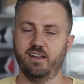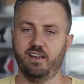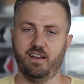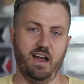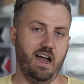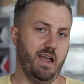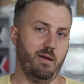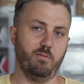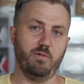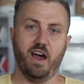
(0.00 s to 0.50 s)

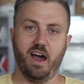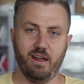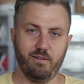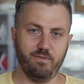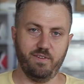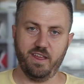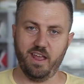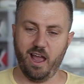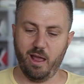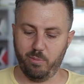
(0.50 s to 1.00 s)
I am
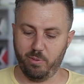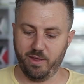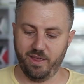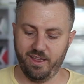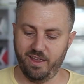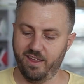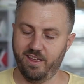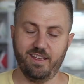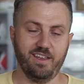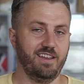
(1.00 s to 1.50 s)
not
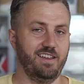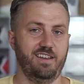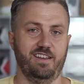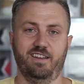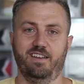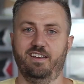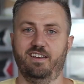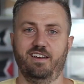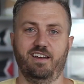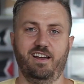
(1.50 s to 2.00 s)
VIP.
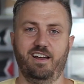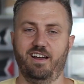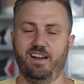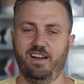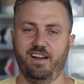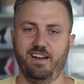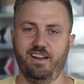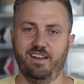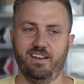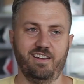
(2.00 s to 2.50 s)

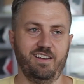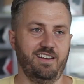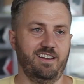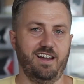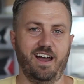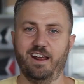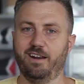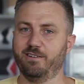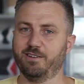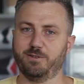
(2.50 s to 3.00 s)
Uh,
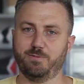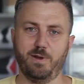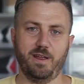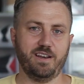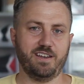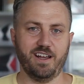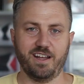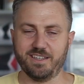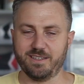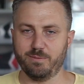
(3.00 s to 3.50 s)
I don't
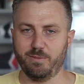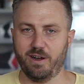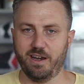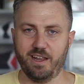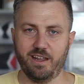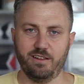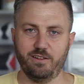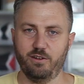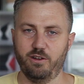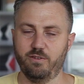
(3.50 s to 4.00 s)
spend tons of
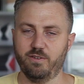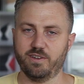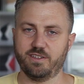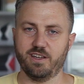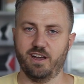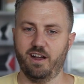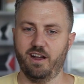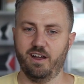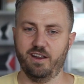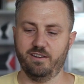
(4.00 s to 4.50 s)
money at Louis
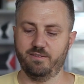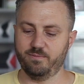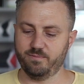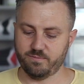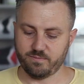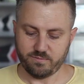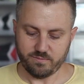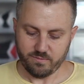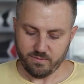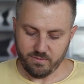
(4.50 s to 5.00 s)
Vuitton.
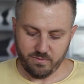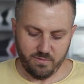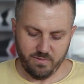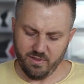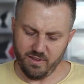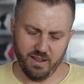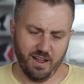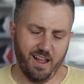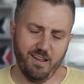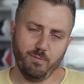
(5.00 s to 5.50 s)

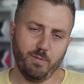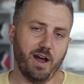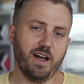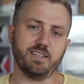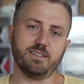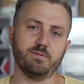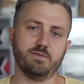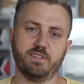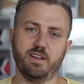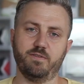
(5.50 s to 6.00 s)
I've
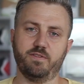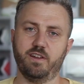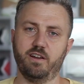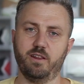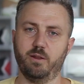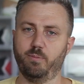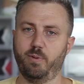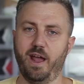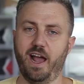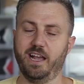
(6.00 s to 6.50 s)
bought some stuff there
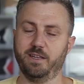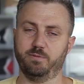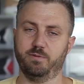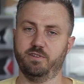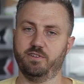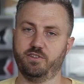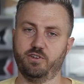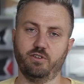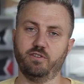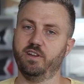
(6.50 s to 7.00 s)
in the past,
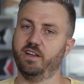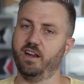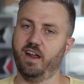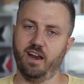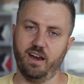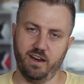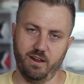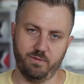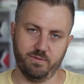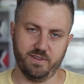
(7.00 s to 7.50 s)
but certainly
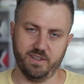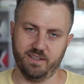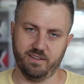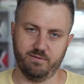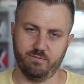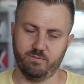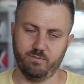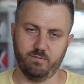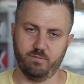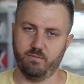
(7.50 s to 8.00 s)
not enough
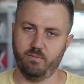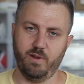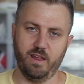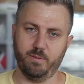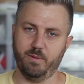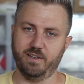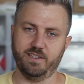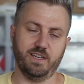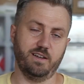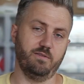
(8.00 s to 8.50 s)
to
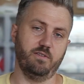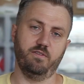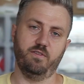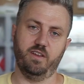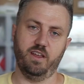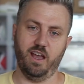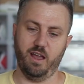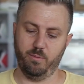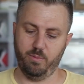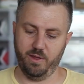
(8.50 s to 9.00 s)
make myself a
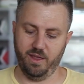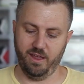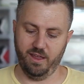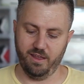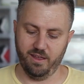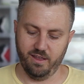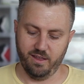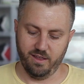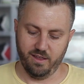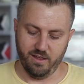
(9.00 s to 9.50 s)

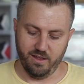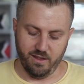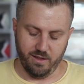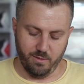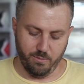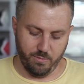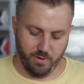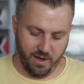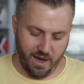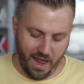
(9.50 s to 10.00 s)
VIP.
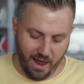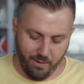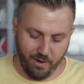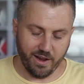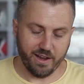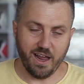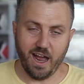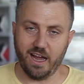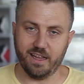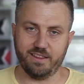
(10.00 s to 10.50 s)
But how
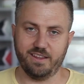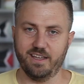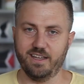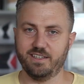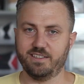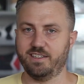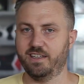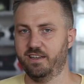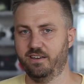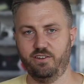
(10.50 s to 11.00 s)
I got
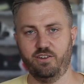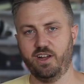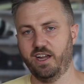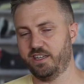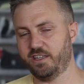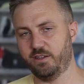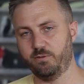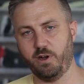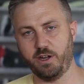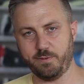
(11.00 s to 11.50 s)
this, and you
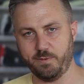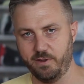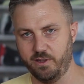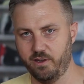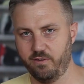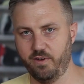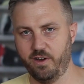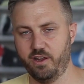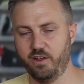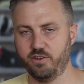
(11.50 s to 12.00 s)
guys can watch my
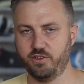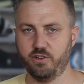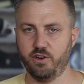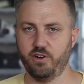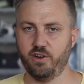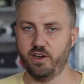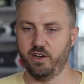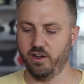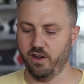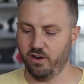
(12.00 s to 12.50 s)
other videos, you
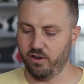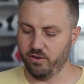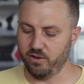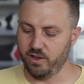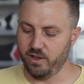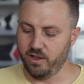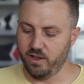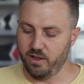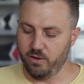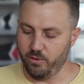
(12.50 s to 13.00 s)
already
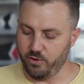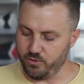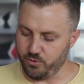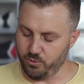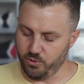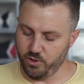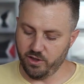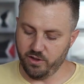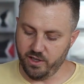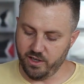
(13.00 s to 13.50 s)
know, was
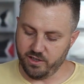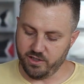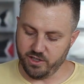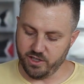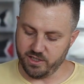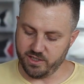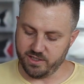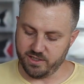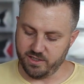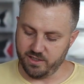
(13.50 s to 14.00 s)
really
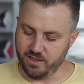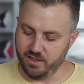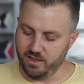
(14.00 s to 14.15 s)
just